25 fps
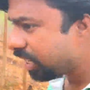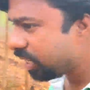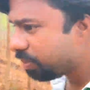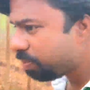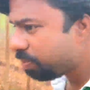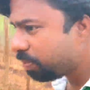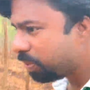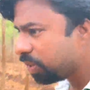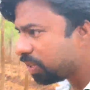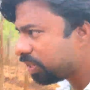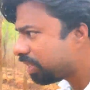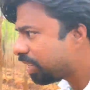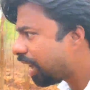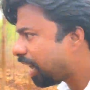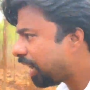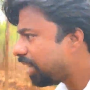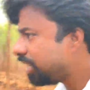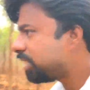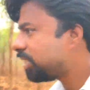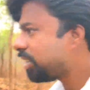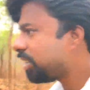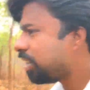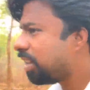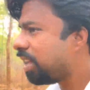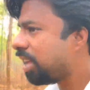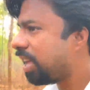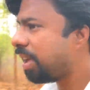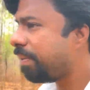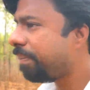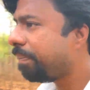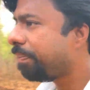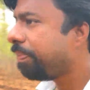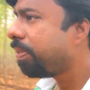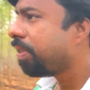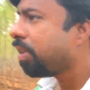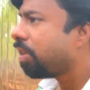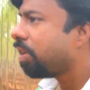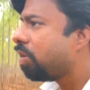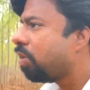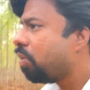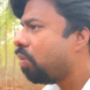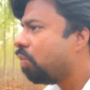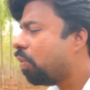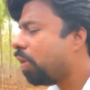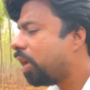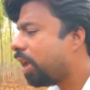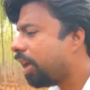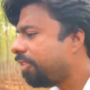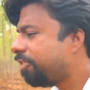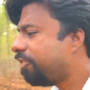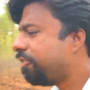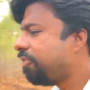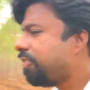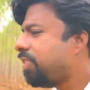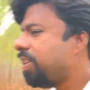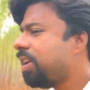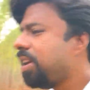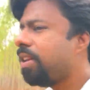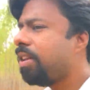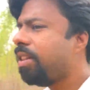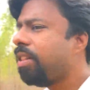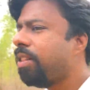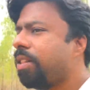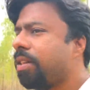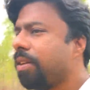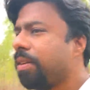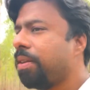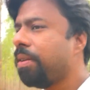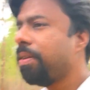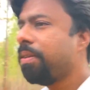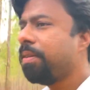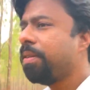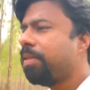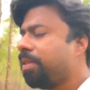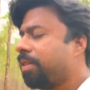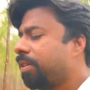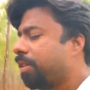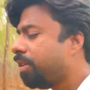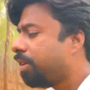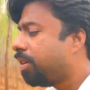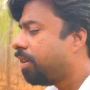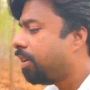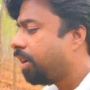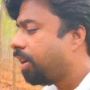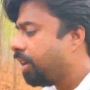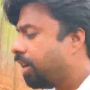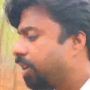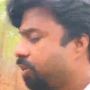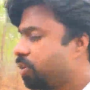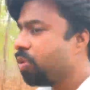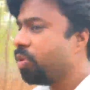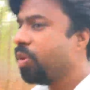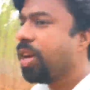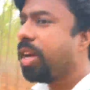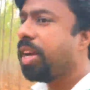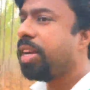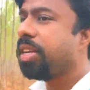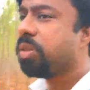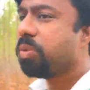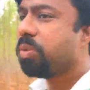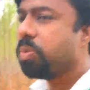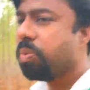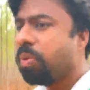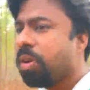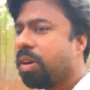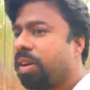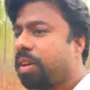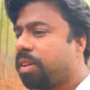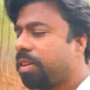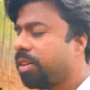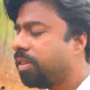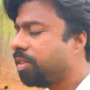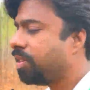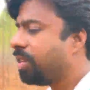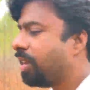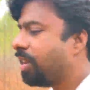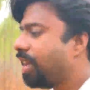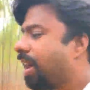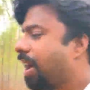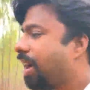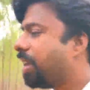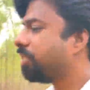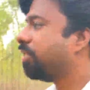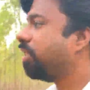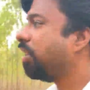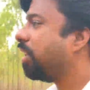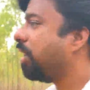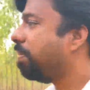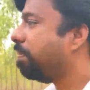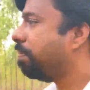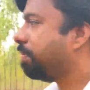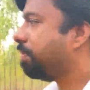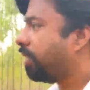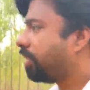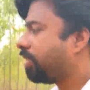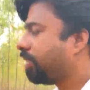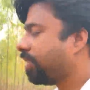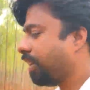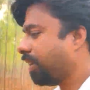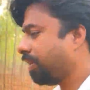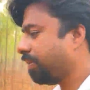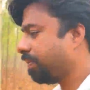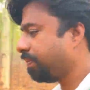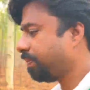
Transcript: precisely what I feel in today's world is largely missing.